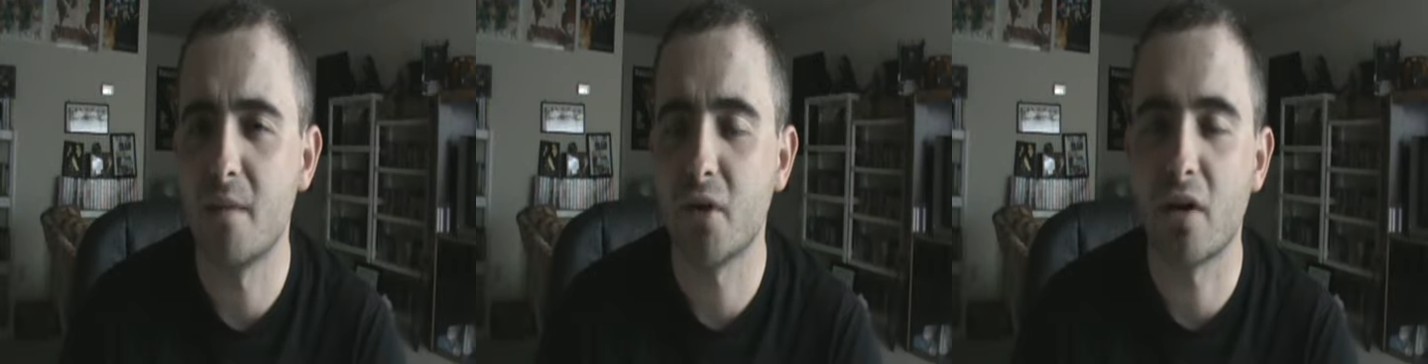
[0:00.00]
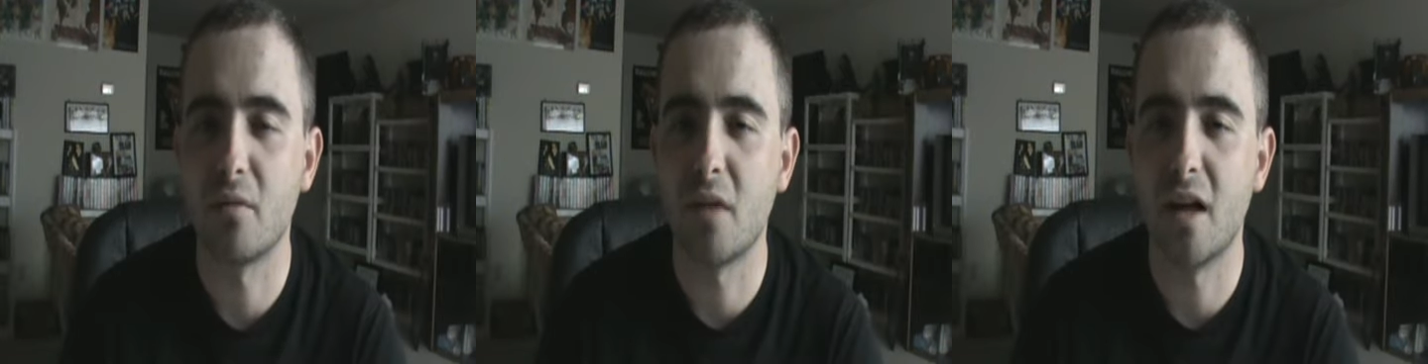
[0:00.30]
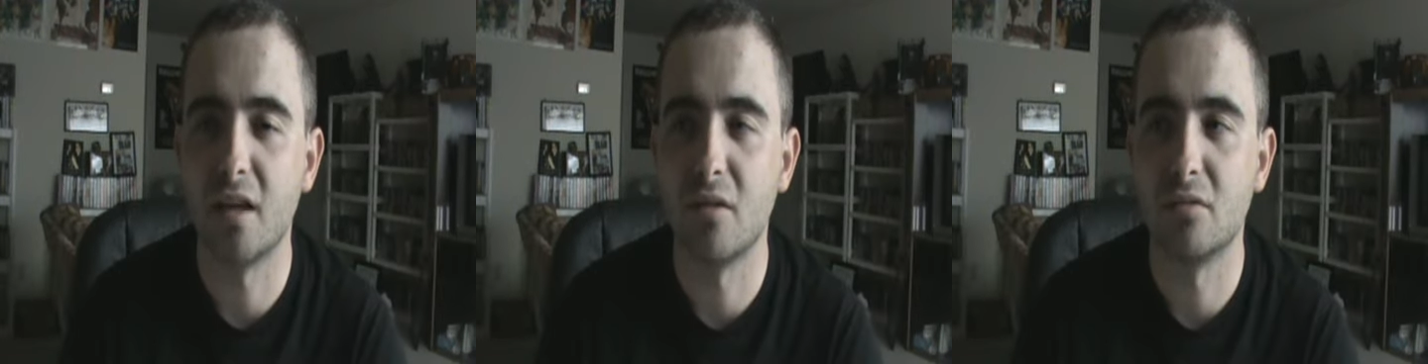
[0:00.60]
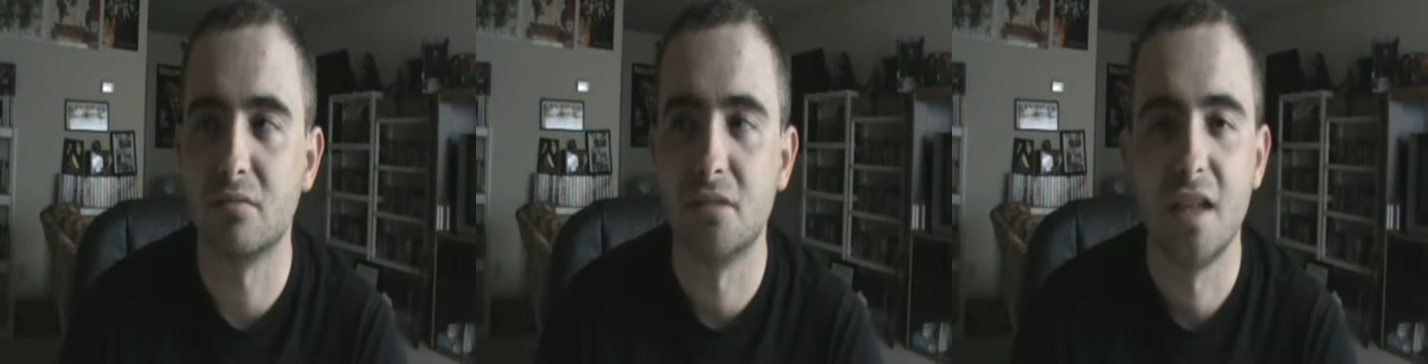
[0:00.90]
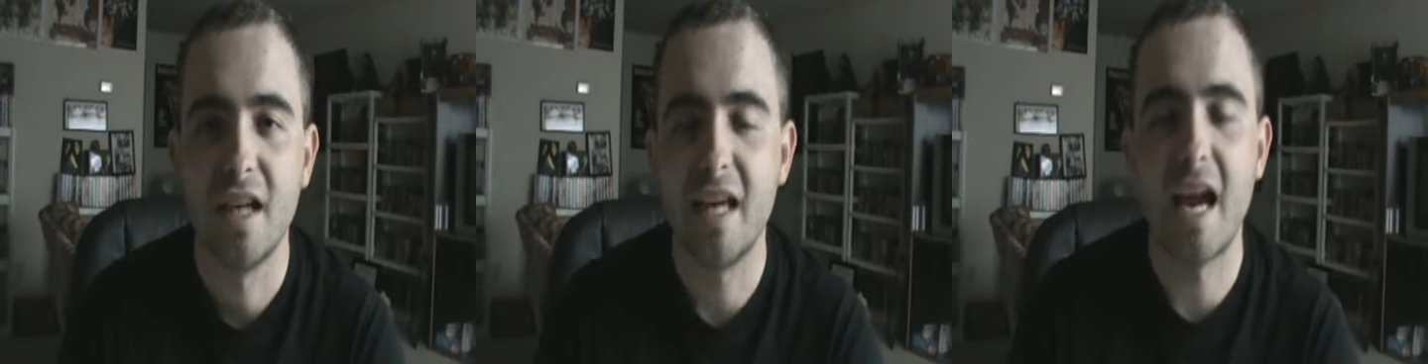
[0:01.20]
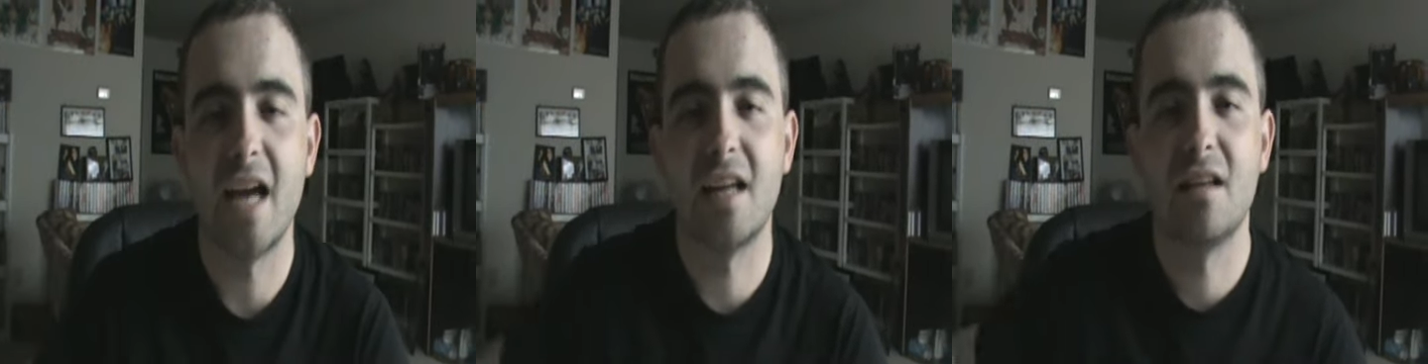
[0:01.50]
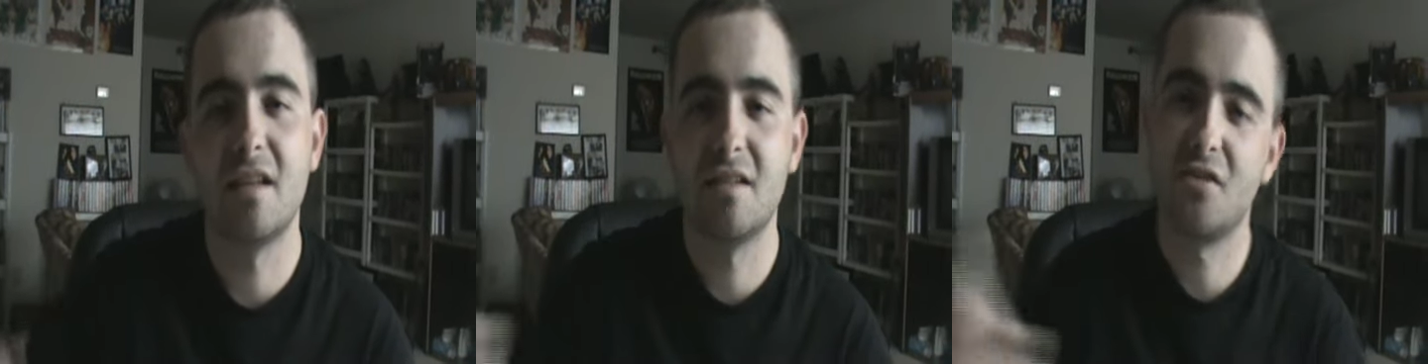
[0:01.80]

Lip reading: time during he had it,